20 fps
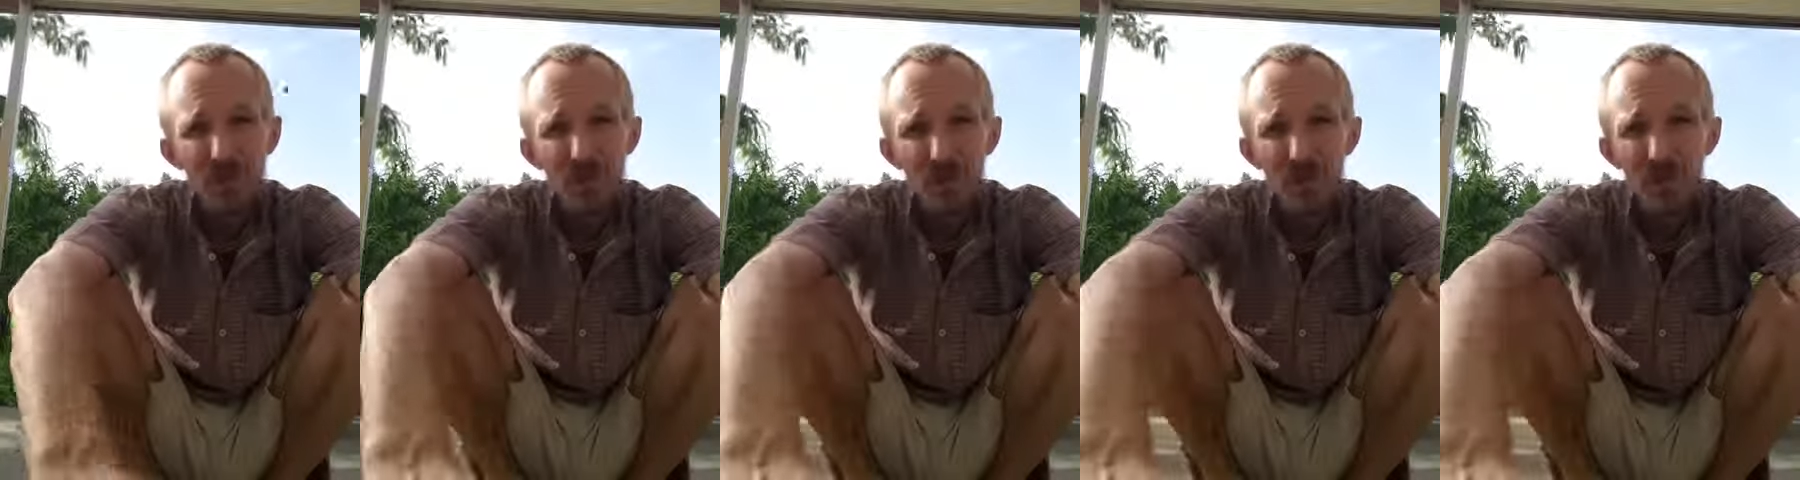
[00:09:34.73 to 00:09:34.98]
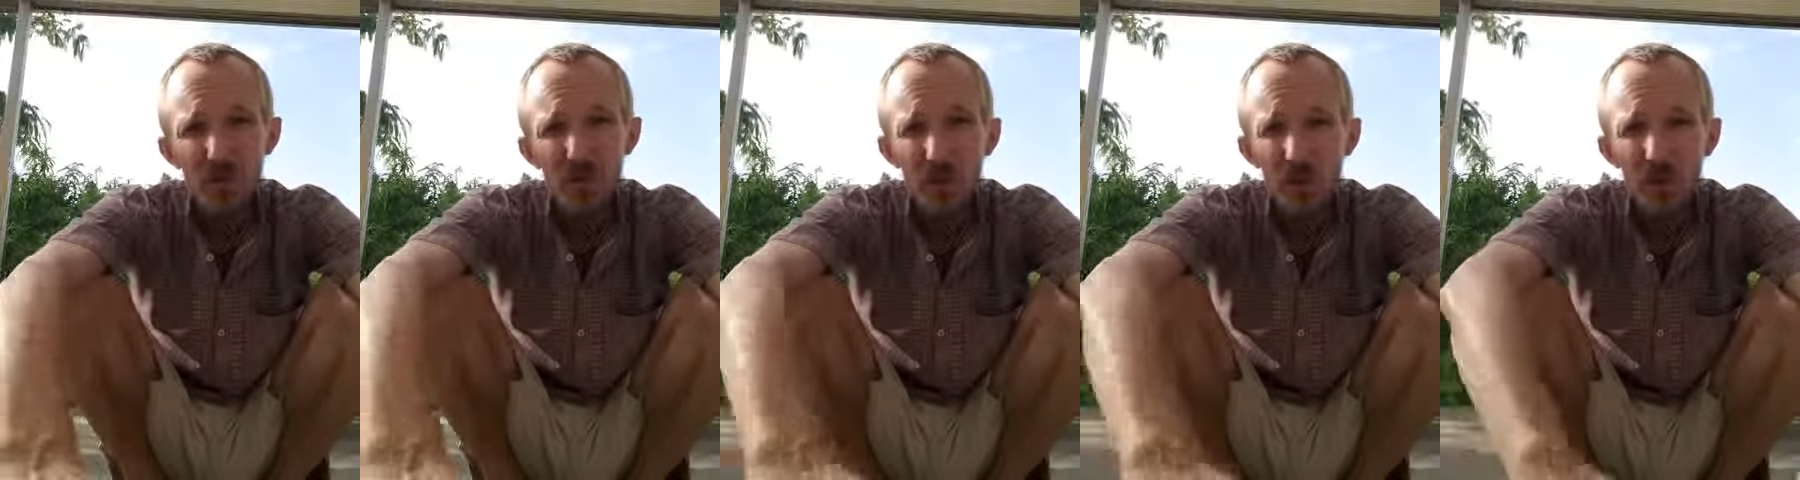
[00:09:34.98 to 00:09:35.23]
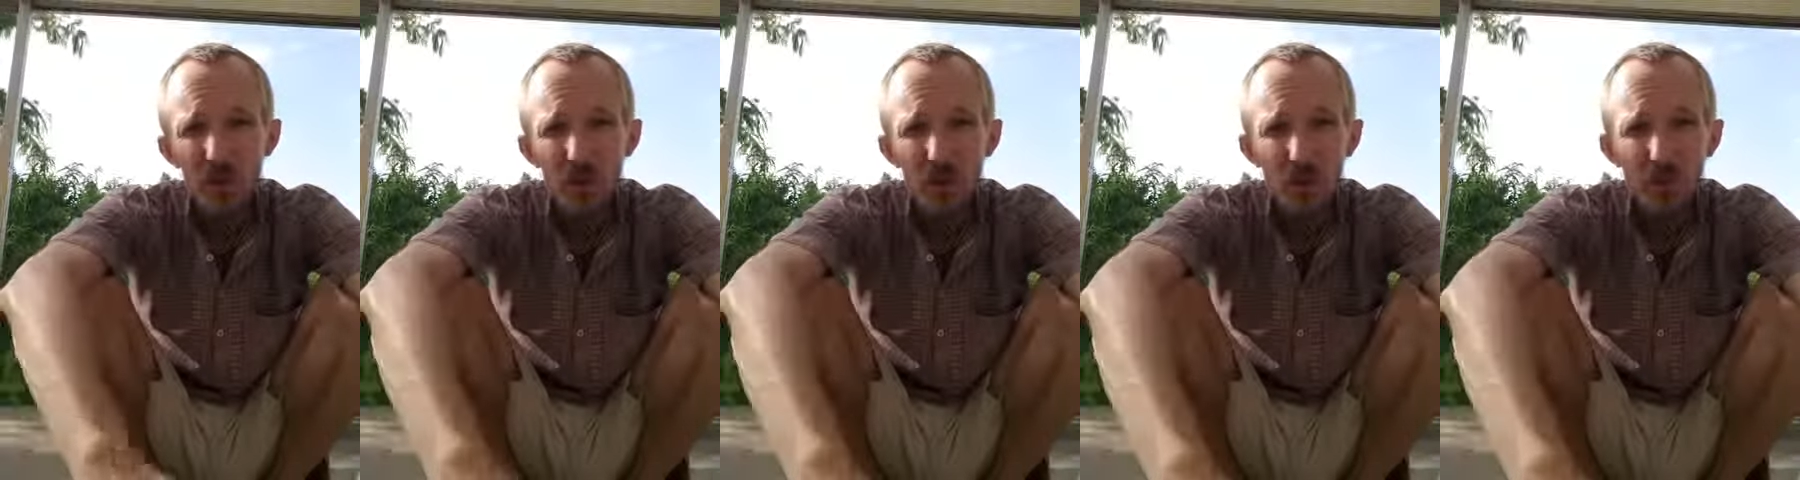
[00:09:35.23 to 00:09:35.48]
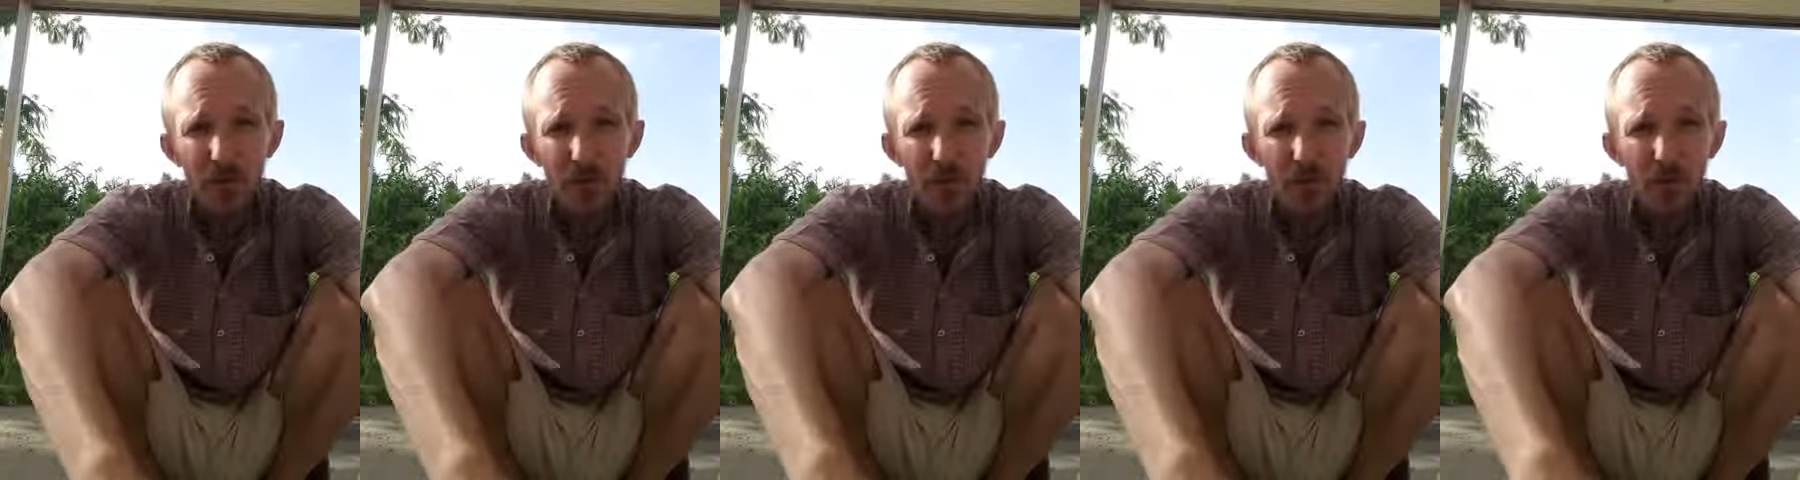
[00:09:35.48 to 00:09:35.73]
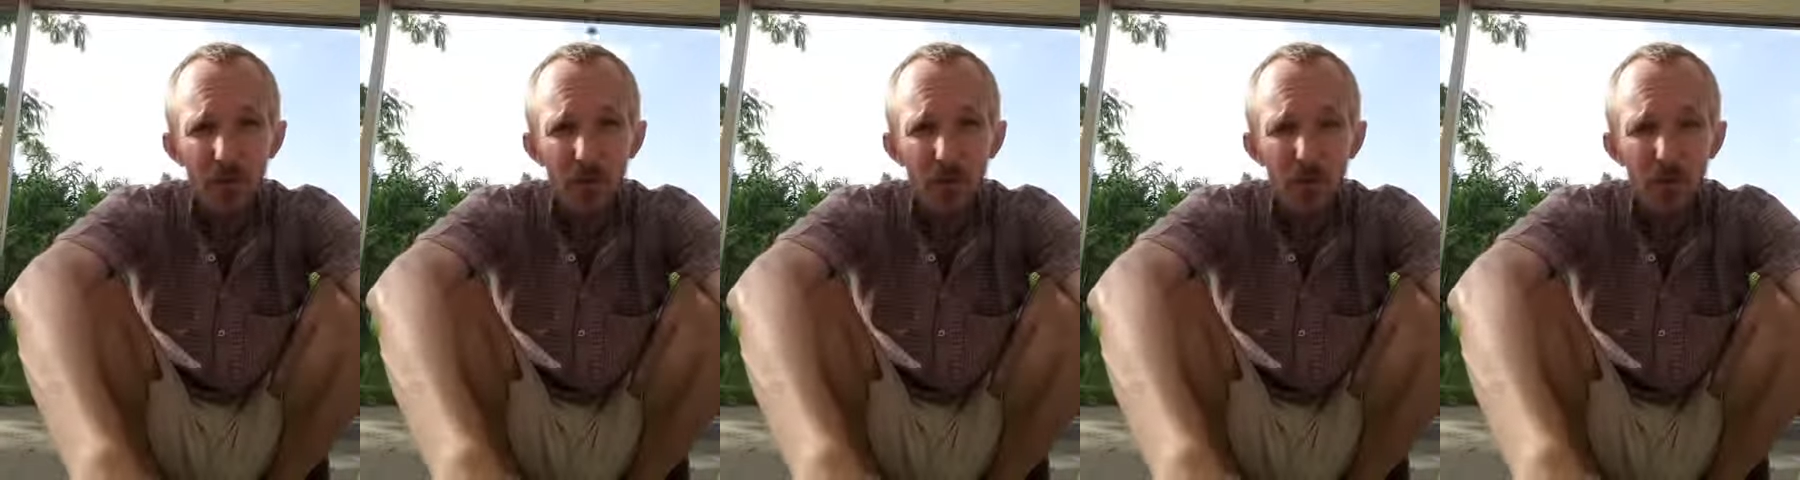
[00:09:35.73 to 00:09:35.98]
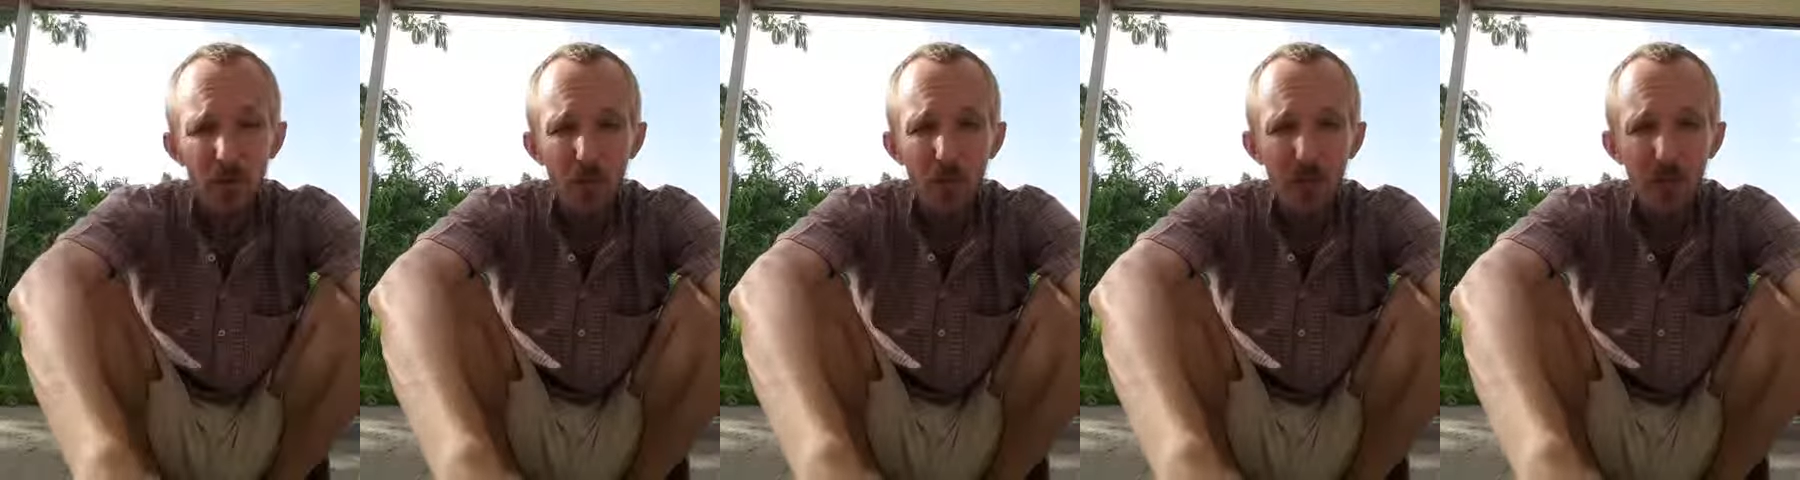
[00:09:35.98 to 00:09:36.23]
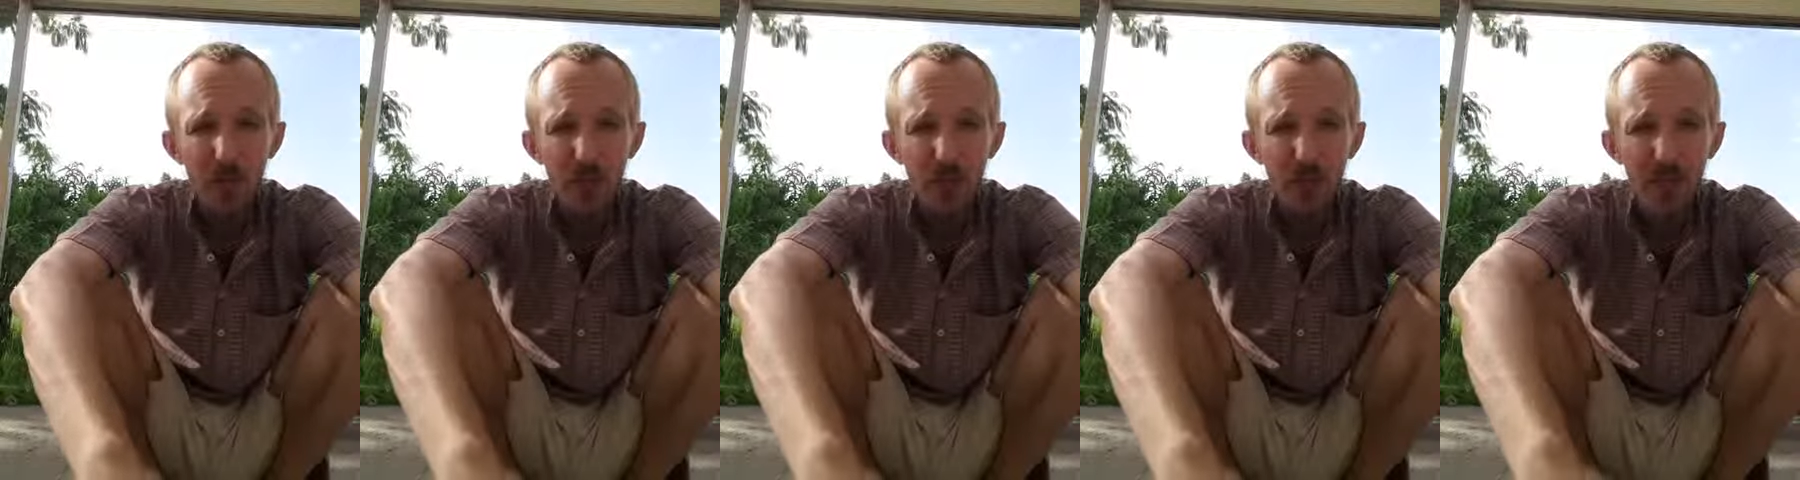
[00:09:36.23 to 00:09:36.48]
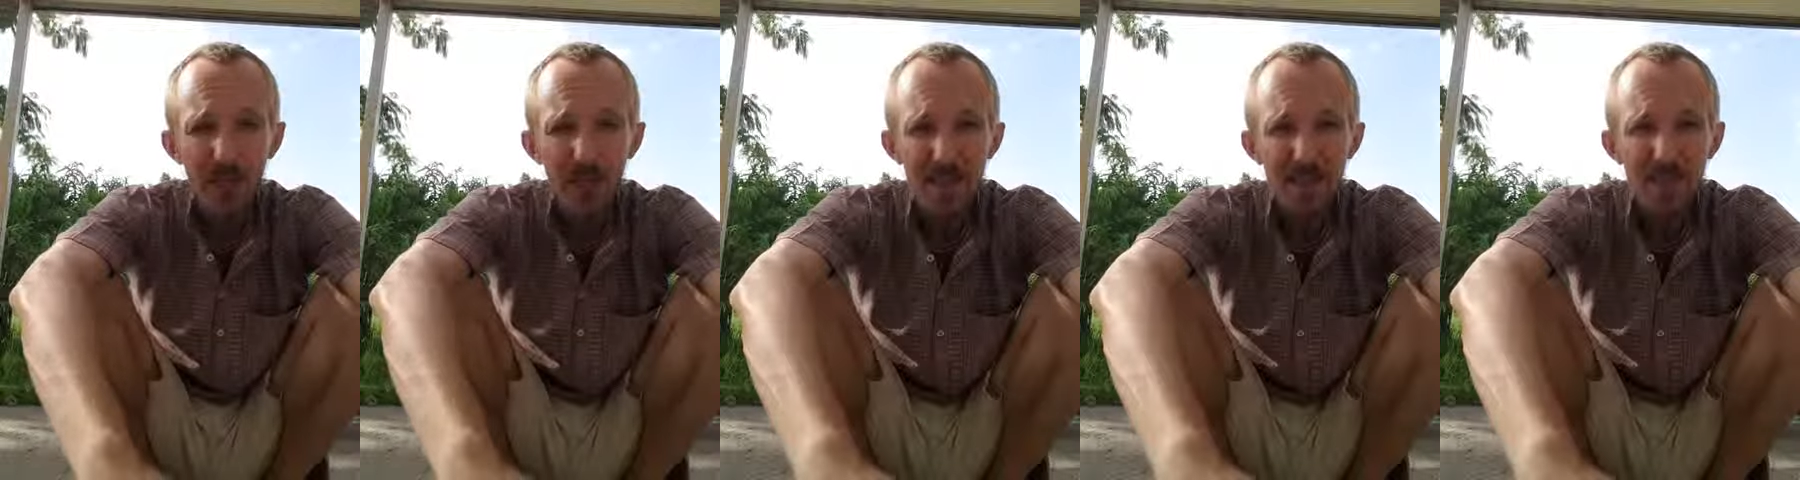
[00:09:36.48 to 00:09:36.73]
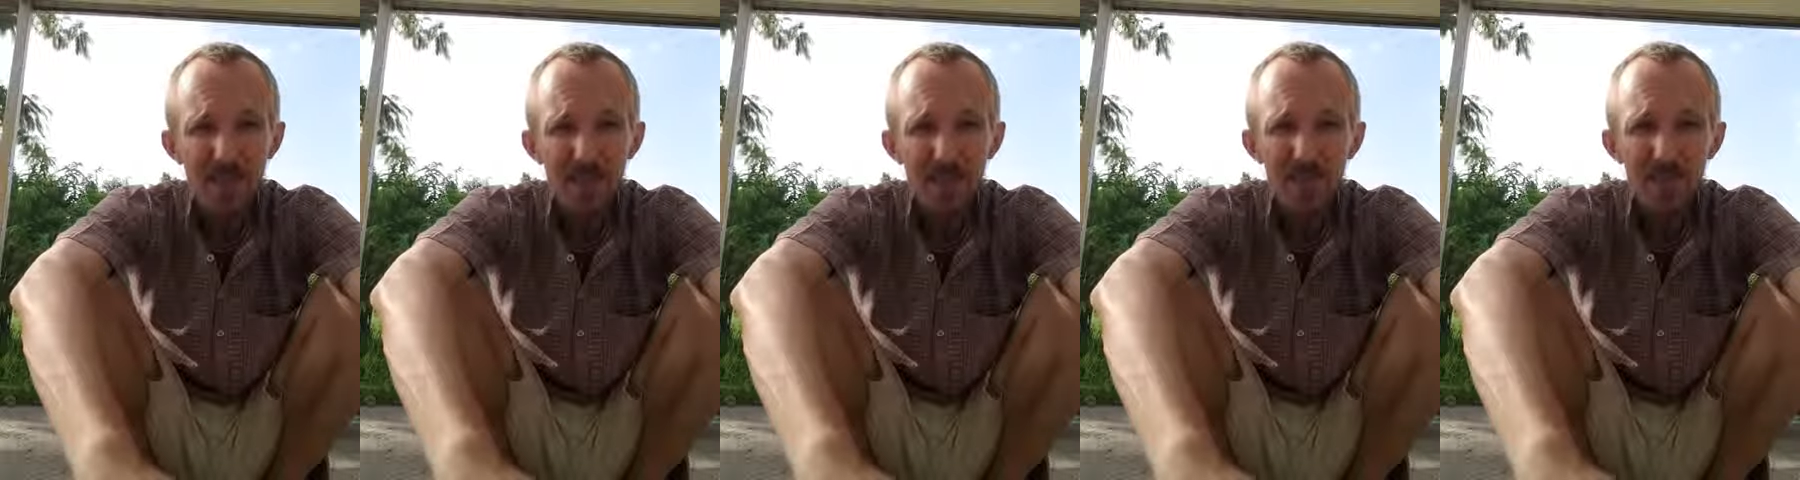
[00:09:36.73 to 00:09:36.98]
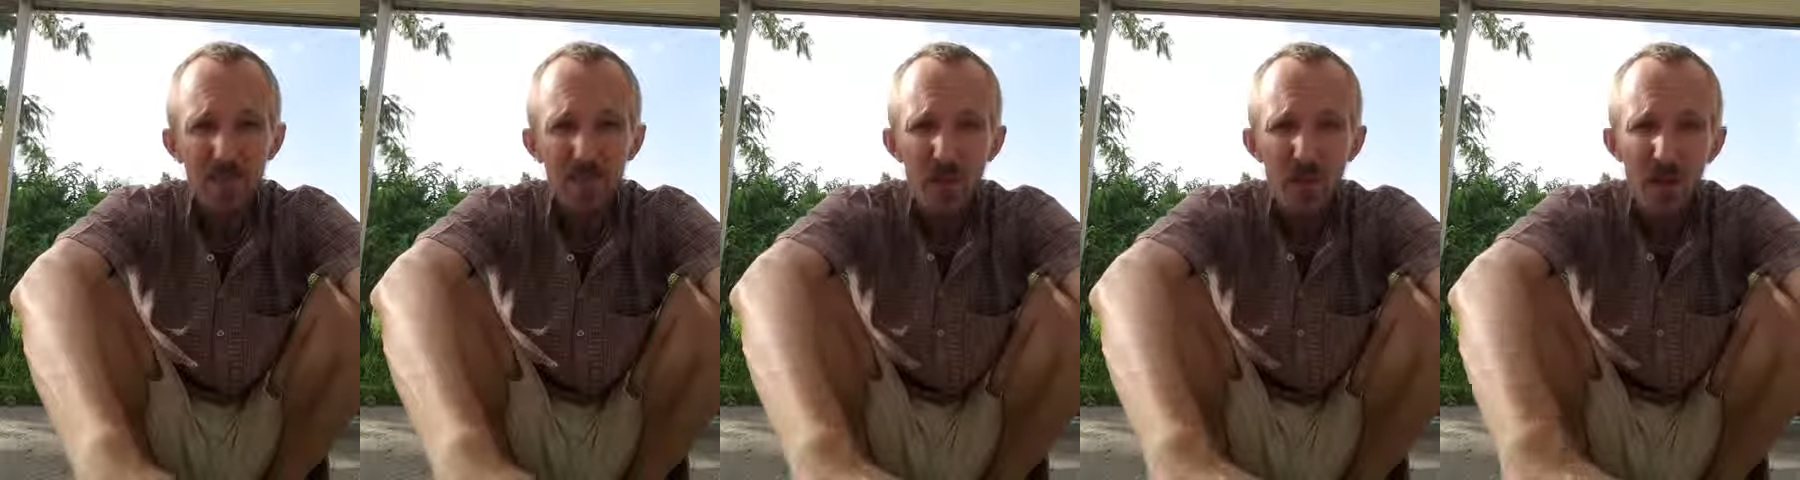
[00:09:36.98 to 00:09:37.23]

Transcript: description of the video for further links.